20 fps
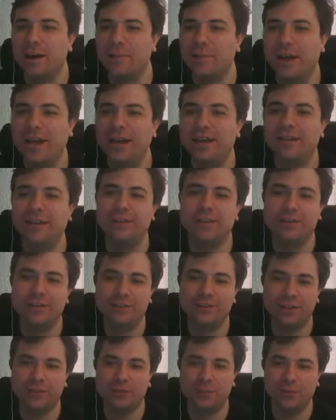And they're
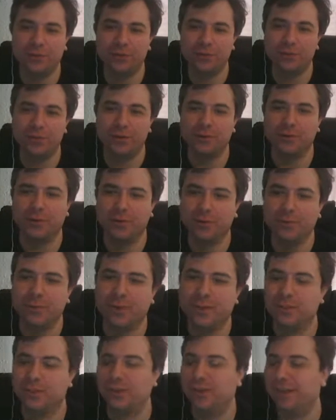only 6 points a model,
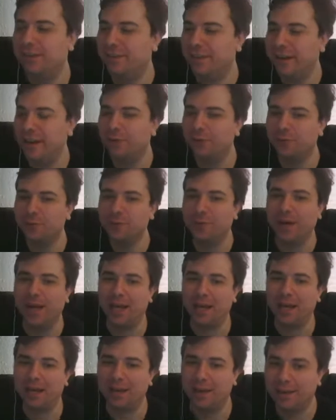which as an elf
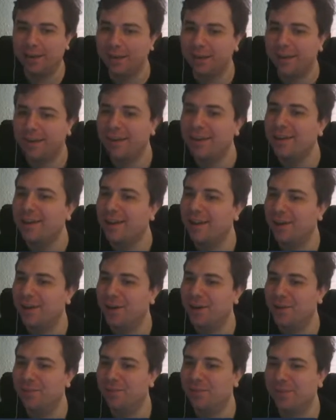player
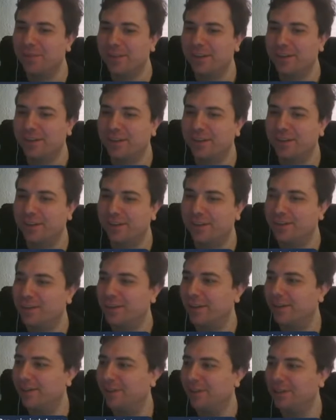
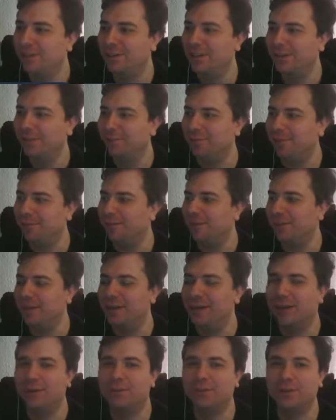looks like dirt cheap. It's
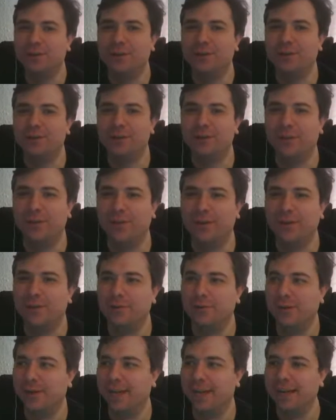like half the cost of
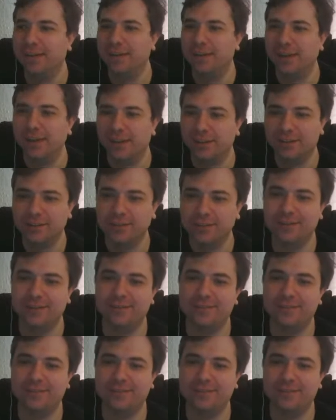a Glade card.